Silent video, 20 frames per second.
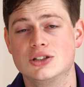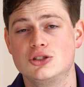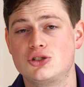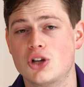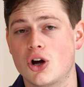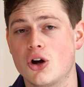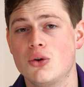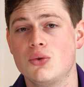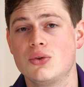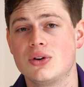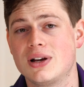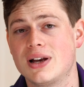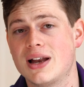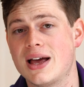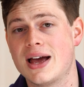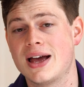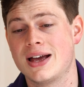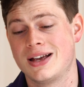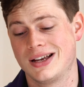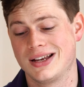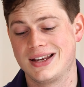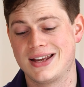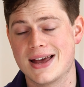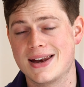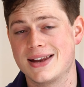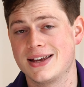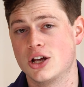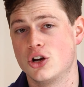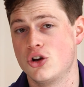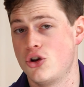Don't let
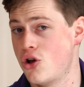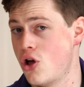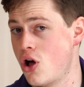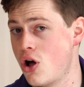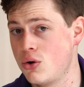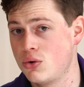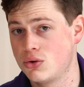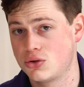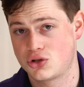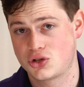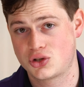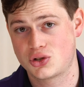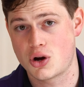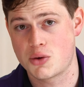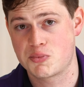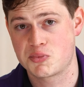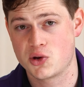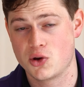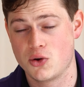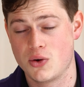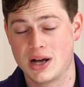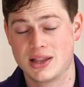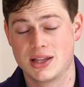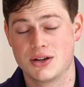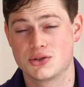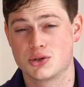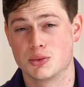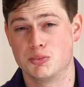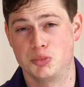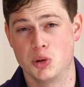getting a no stop you. And
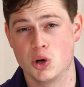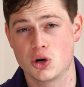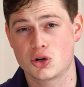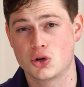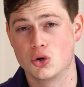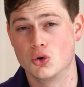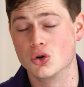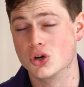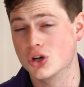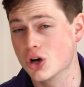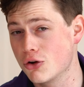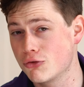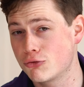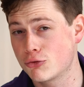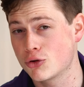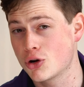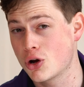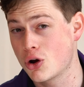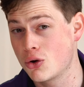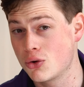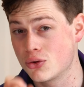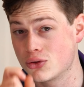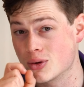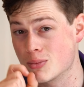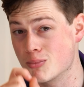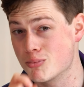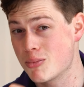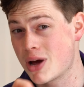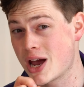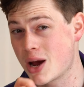there's a book called Go for No
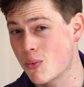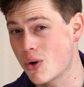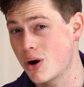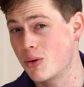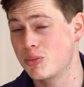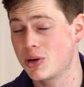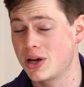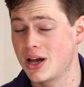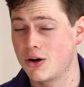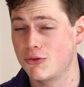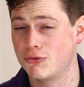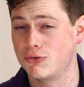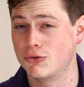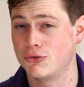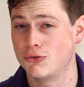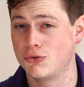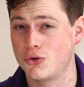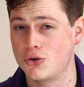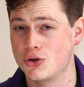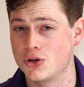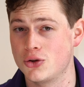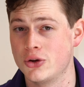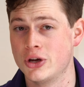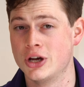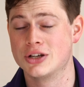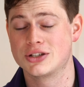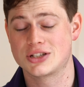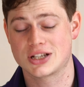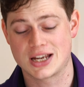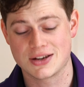that may well be helpful for you.
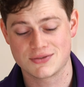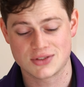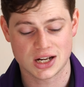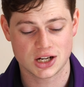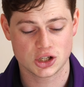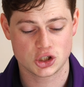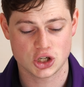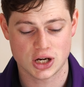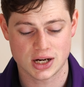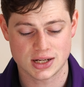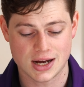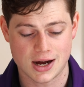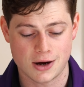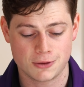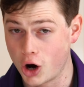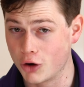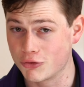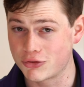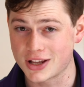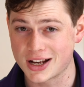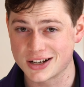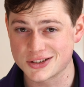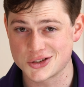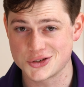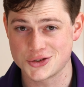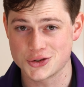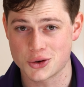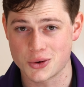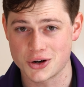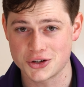So give that a check out. Hopefully that
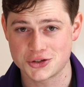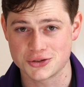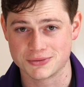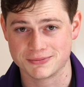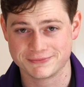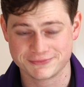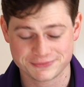answers your question.